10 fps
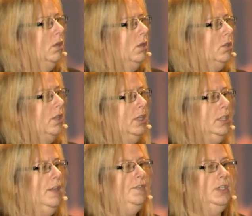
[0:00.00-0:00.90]
So, this
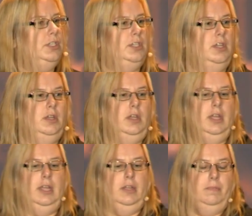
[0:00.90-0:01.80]
gives us the
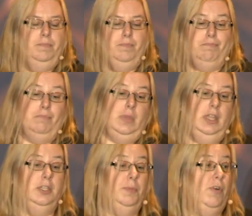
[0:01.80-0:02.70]

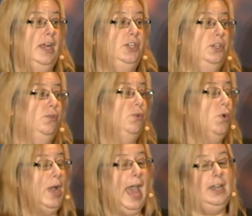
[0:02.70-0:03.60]
inspiration or,
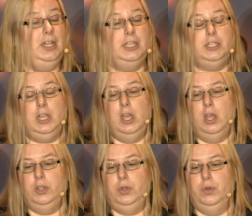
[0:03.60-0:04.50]
or catalyst
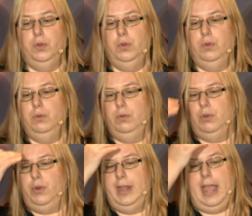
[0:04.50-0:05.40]
to
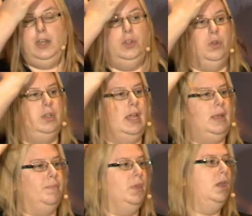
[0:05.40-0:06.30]
create a new team.